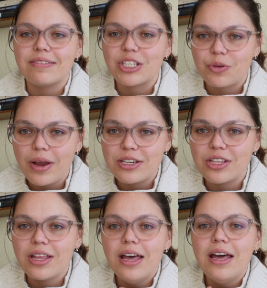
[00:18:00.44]
of situation.
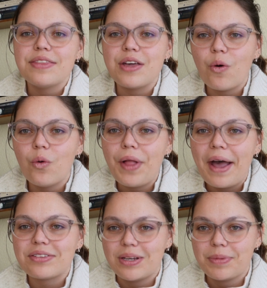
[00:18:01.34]
They all
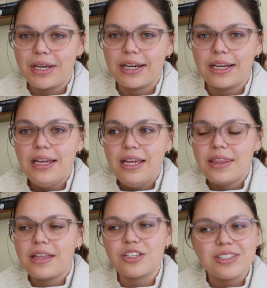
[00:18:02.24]
have something
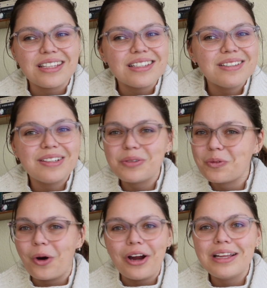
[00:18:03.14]
that just doesn't
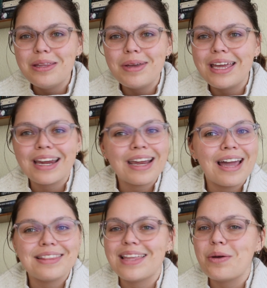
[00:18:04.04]
work in the beginning,
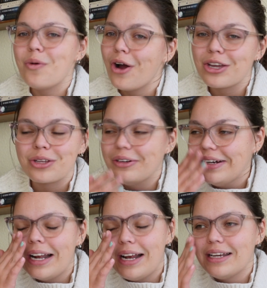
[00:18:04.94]
and then they work through
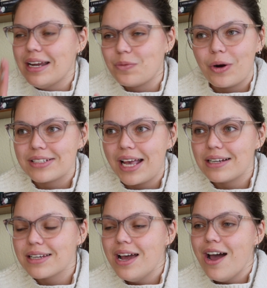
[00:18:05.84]
it and it works
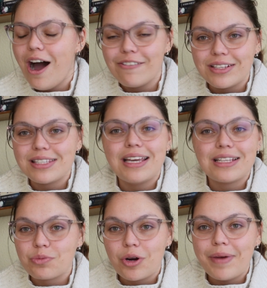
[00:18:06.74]
out. Obviously
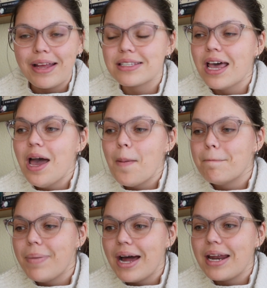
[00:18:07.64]
it's a romance,
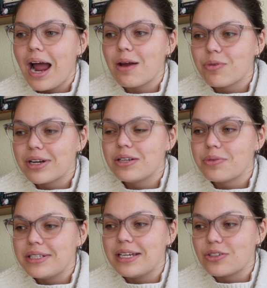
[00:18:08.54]
but I
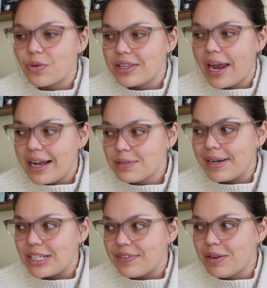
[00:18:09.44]
really enjoy that
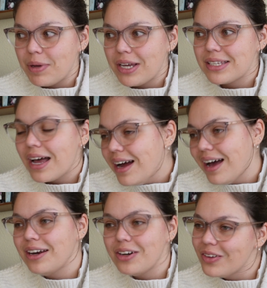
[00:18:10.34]
aspect of it because
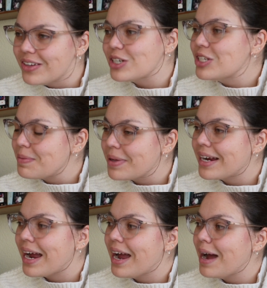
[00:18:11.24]
I don't know, there's just
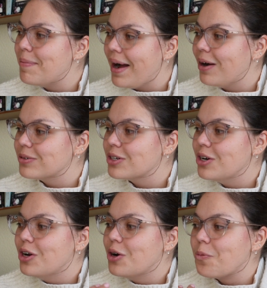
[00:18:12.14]
something about
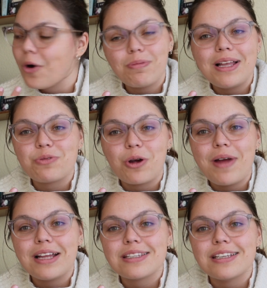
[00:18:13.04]
workplace
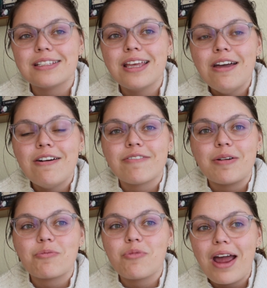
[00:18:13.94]
romances,
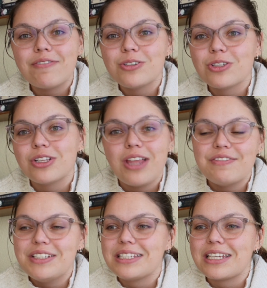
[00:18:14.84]
from rivals to
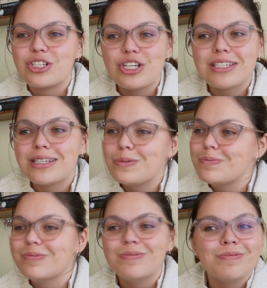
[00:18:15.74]
lovers, that just
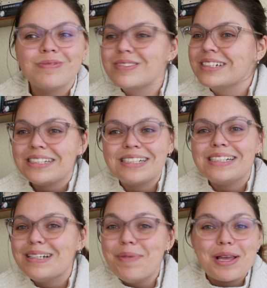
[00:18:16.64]

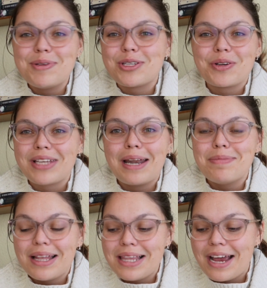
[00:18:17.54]
makes me so excited
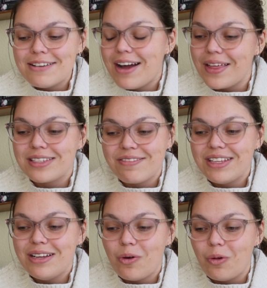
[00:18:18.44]
about life. That's
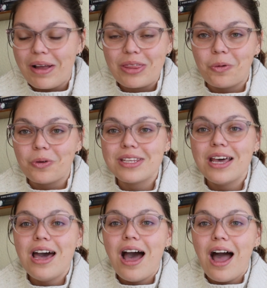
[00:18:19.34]
definitely all my thoughts.
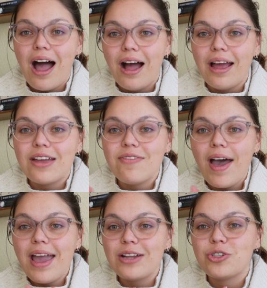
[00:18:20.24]
If
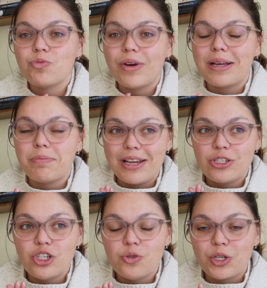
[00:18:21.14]
I had to recommend
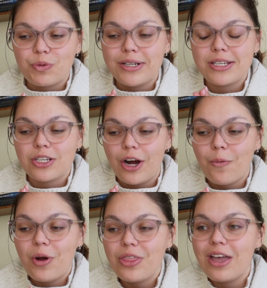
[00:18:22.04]
you which one to start
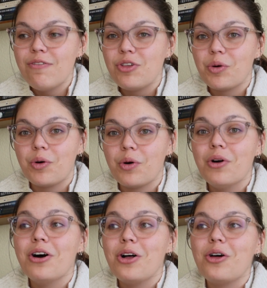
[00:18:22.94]
with, if you're
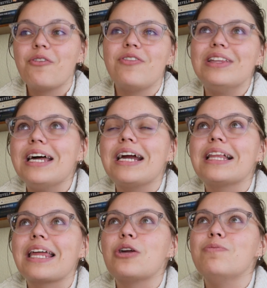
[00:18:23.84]
feeling
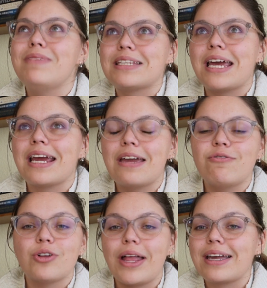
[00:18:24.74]
like you're missing, if
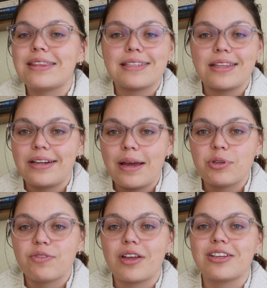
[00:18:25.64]
you're like in the southern
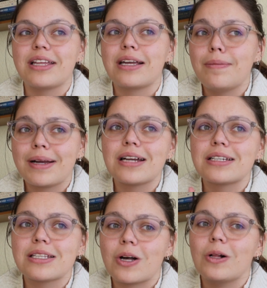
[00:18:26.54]
hemisphere and you're like, oh my gosh,
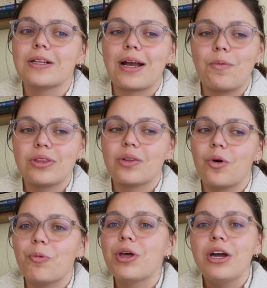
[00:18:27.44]
it's cold, I want the
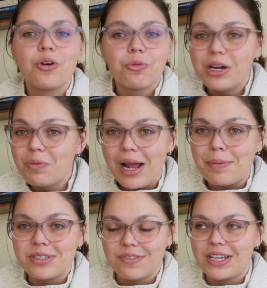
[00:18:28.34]
warmth, read What
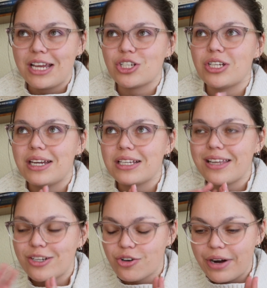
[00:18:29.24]
Happens on Vacation. It is
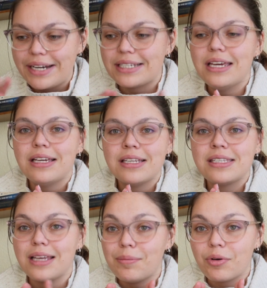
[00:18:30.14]
such a great
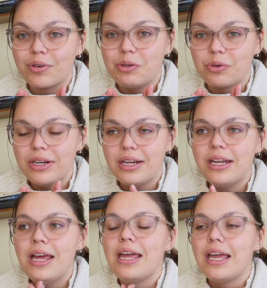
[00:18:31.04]
summery read.
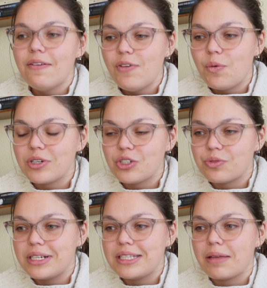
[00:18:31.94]
If you want to
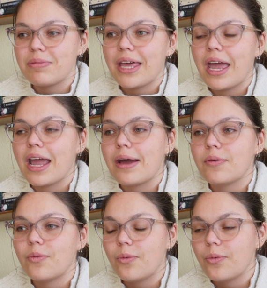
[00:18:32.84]
read something
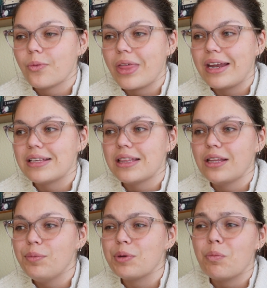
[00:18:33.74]
that is a
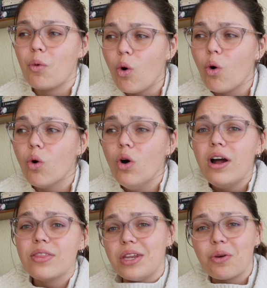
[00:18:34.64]
little bit more
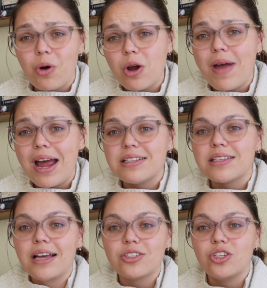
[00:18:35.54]
than a romance, it
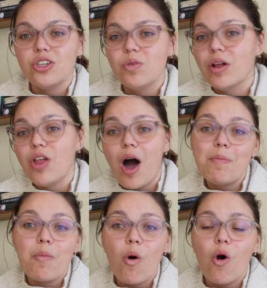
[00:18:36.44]
has to do a
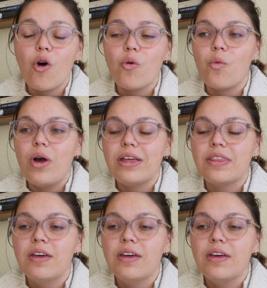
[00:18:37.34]
lot more with